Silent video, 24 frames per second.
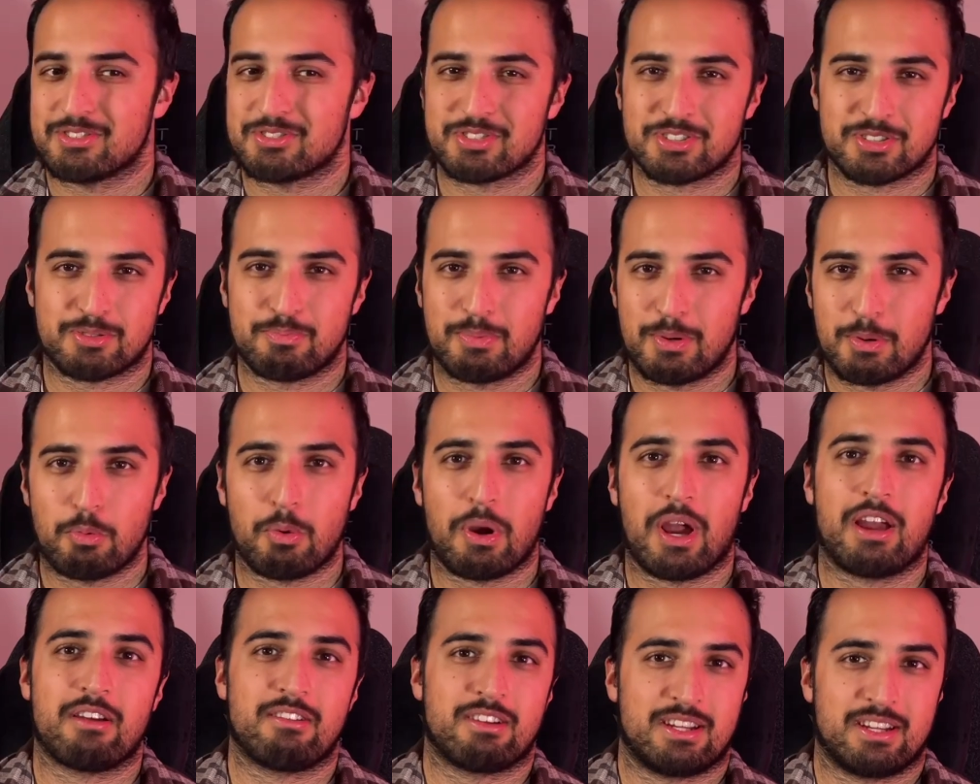just be
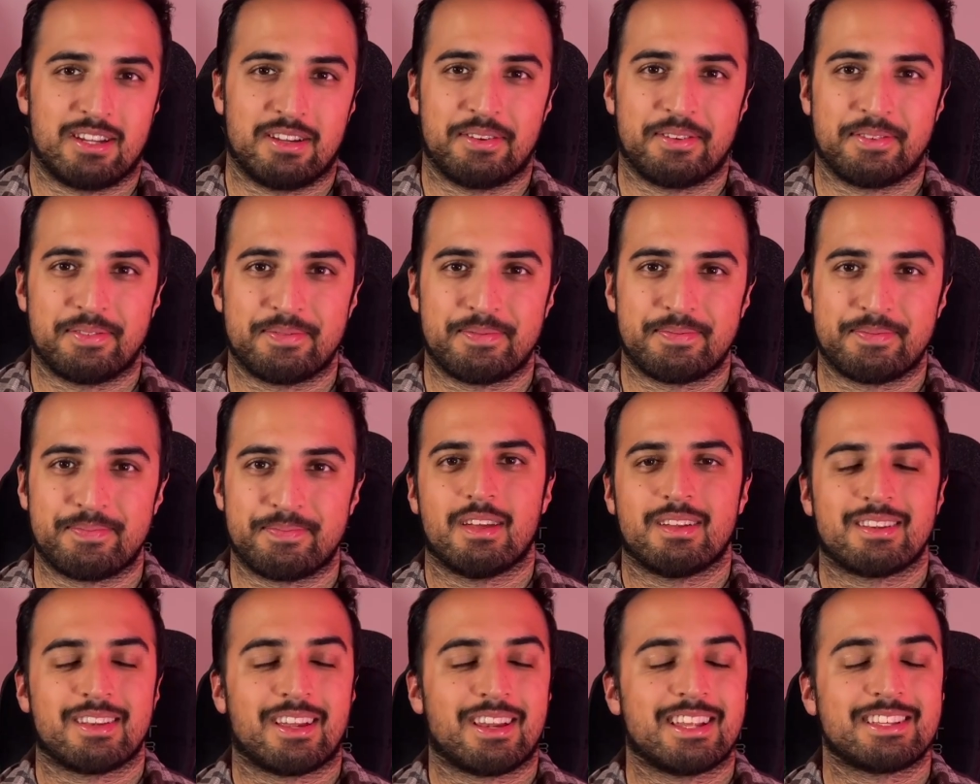wary.
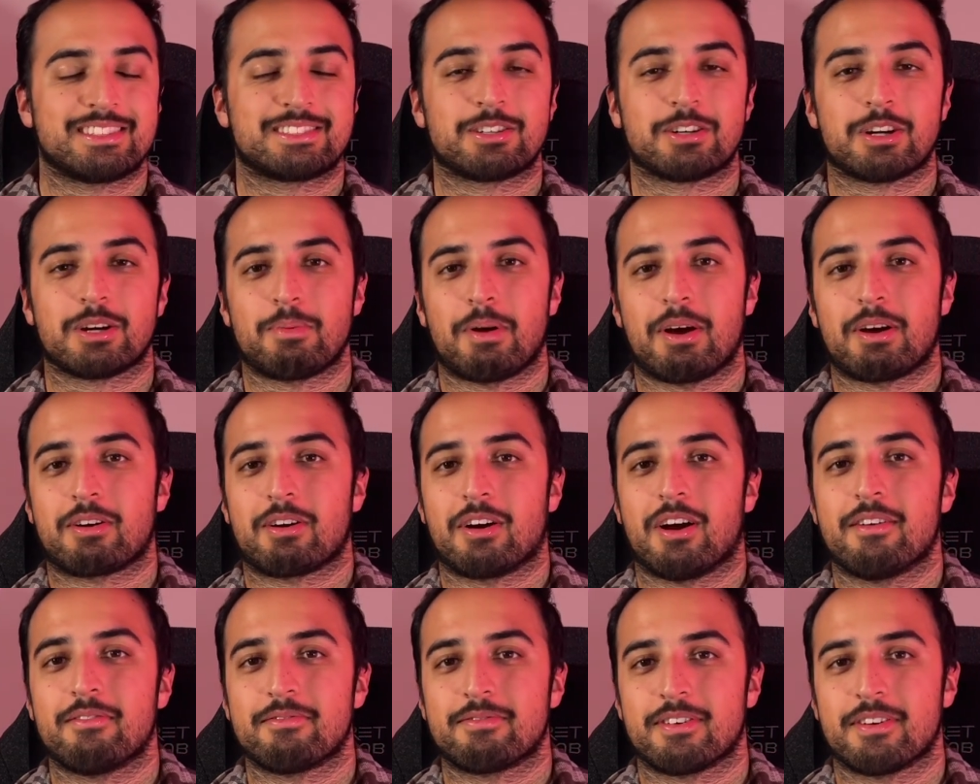Now let's talk about
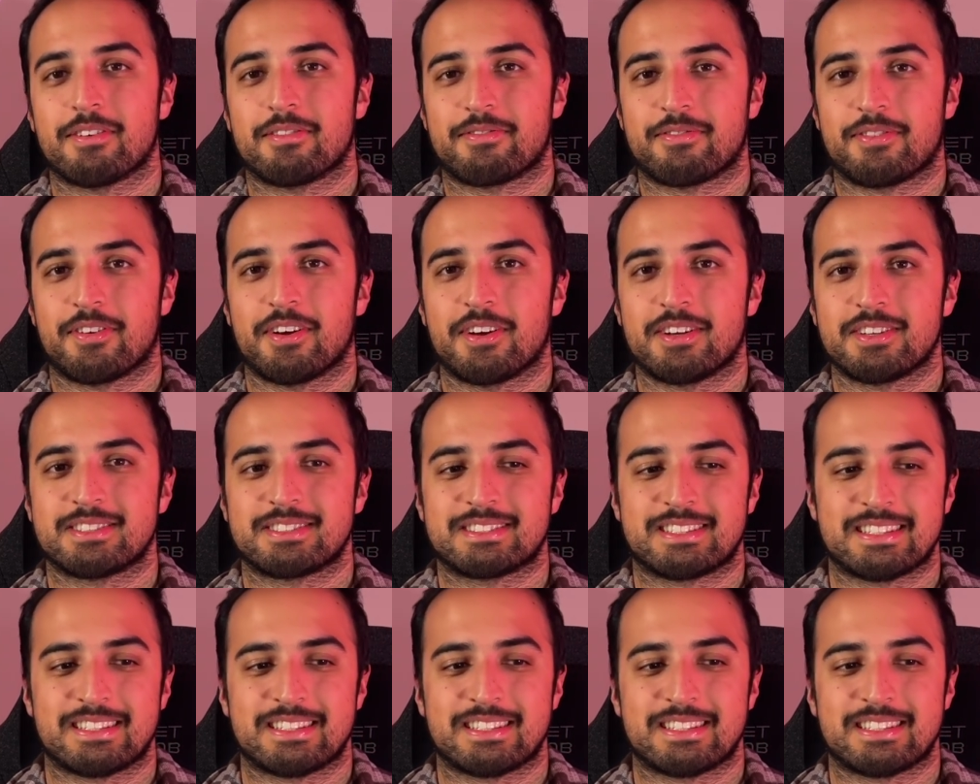comfort first.